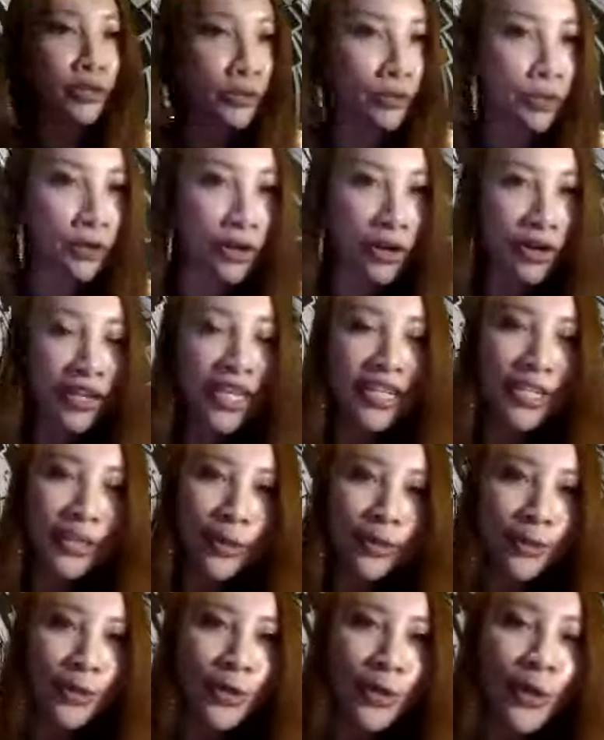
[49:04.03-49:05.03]
tutorials
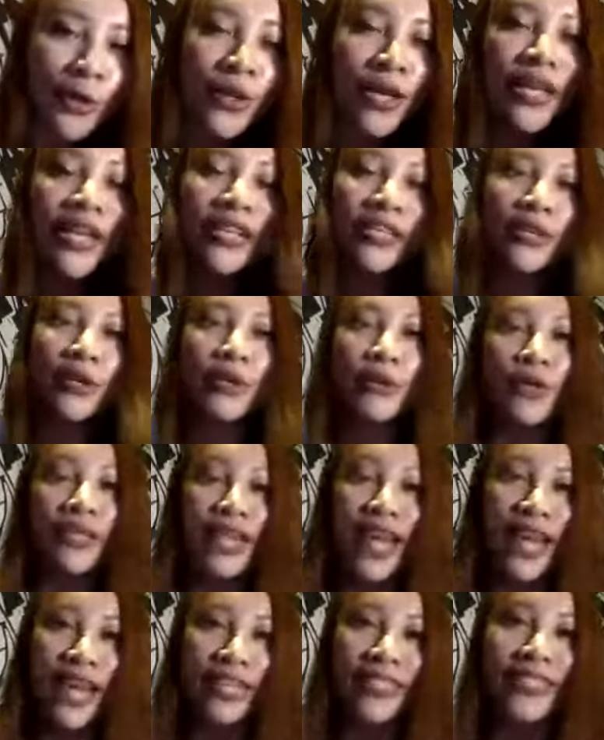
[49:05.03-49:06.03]
also. So good
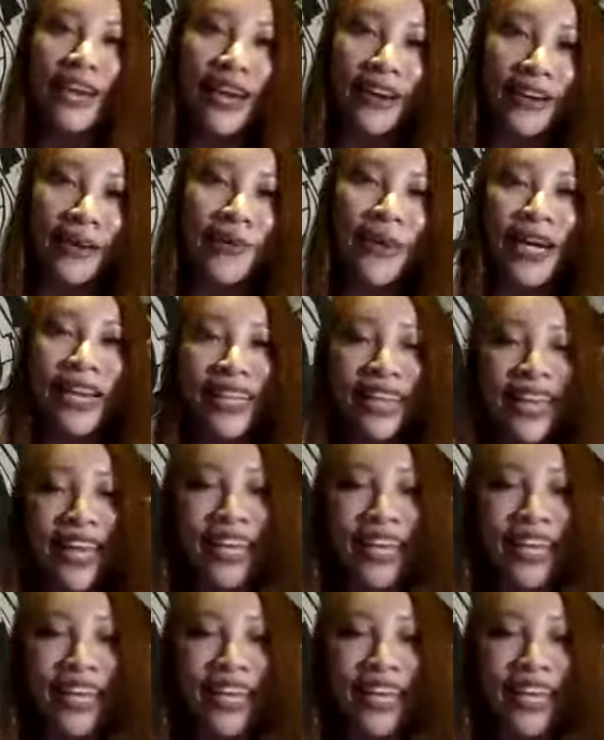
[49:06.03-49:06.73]
night to everyone.